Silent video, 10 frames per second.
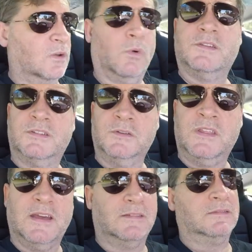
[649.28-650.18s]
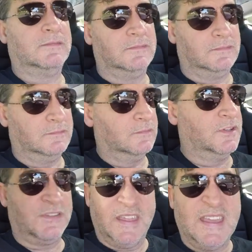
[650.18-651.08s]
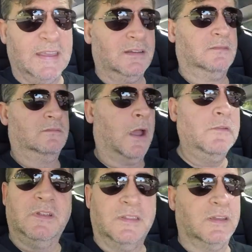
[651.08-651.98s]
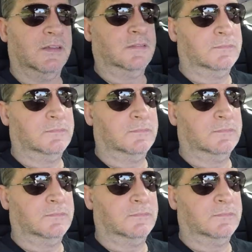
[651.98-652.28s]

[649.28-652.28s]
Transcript: Why does it do that? Just there, only there.